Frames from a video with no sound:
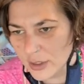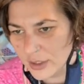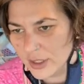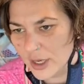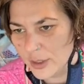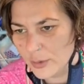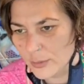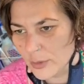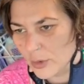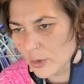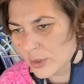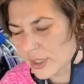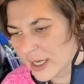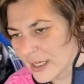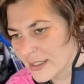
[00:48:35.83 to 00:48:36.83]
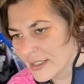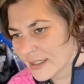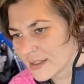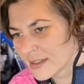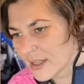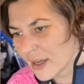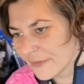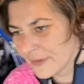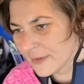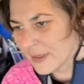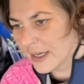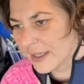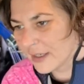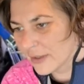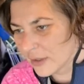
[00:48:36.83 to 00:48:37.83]
you know, organising stuff
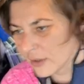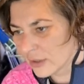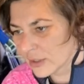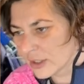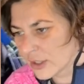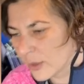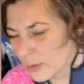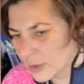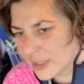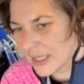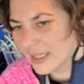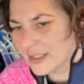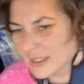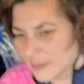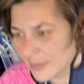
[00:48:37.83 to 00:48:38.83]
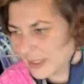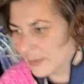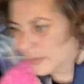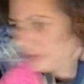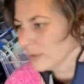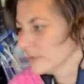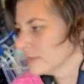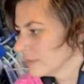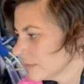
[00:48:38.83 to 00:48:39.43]
and like coordinating people.